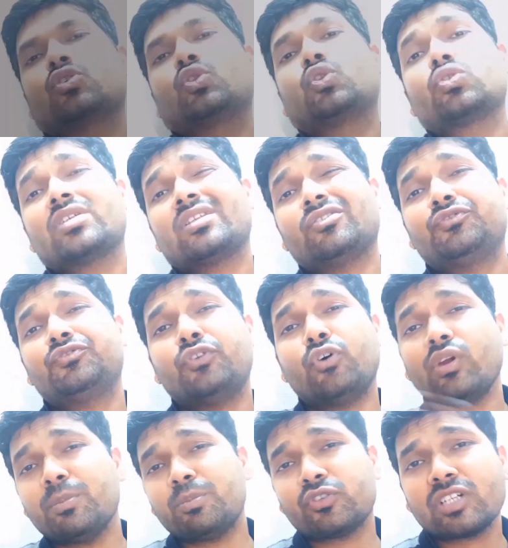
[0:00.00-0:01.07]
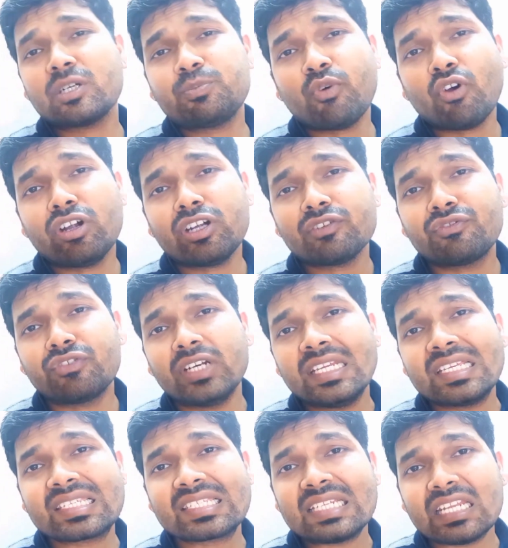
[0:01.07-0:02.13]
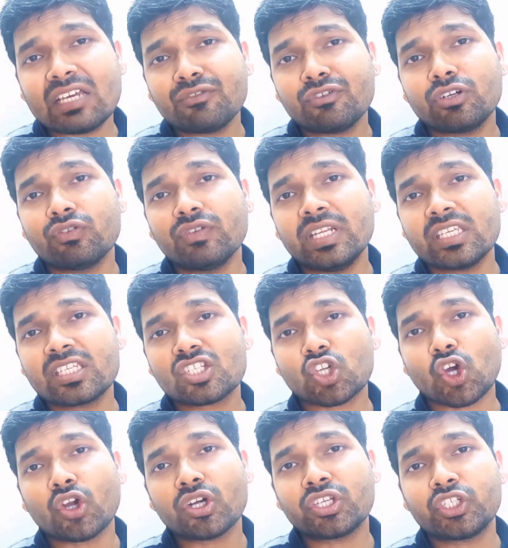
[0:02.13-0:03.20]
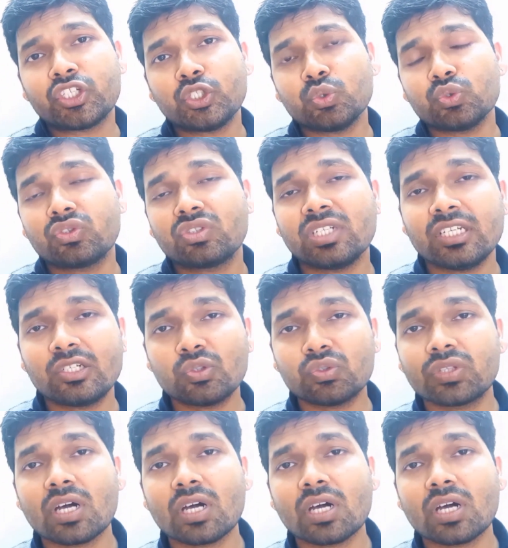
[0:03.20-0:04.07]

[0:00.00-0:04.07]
So those are the 4 important points of release 11 released on Q3